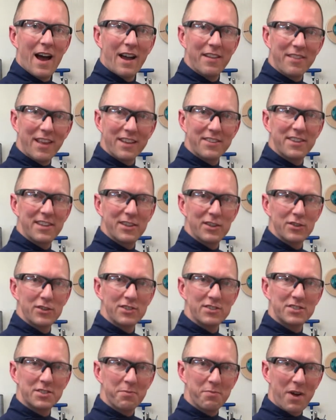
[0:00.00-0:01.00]
I'd like to
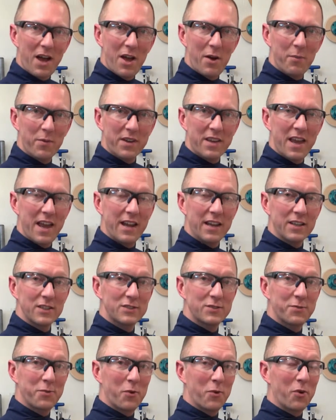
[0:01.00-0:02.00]
introduce the
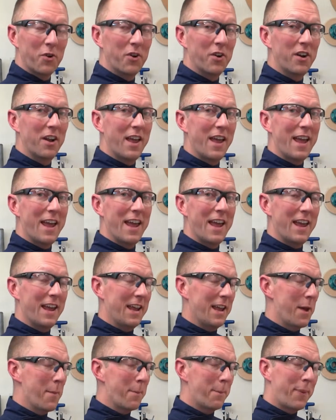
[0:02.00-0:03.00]
biomechanics for
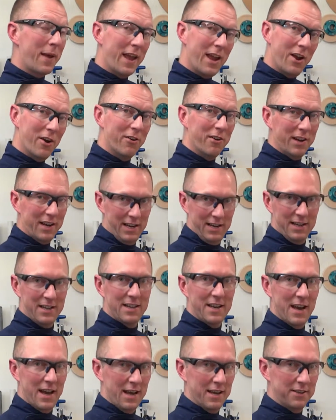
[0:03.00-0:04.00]
a paring
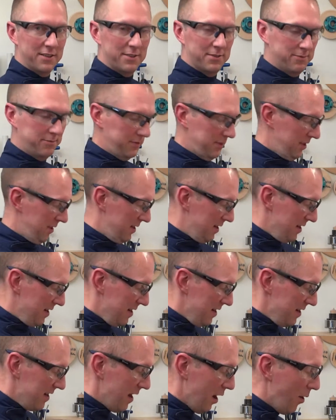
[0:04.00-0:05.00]
cut.
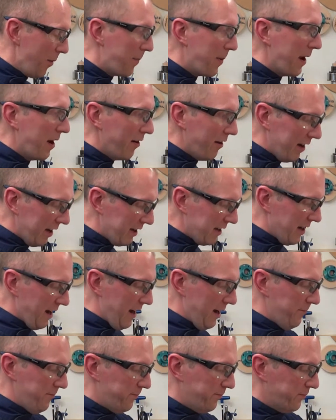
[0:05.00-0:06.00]
Now a paring
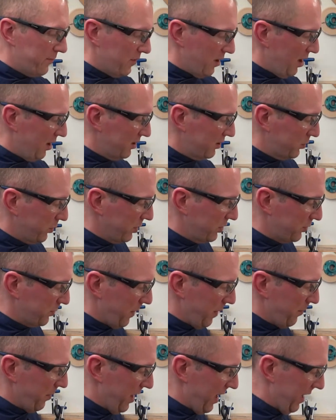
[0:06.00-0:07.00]
cut, I'll
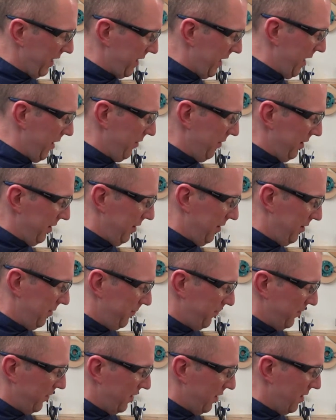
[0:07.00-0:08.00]
switch my blank out
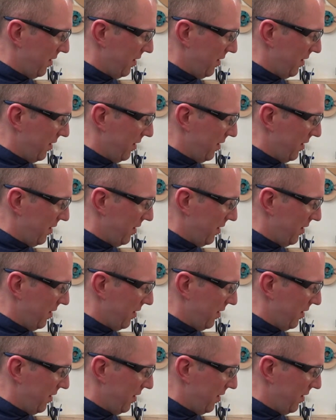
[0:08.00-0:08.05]
here.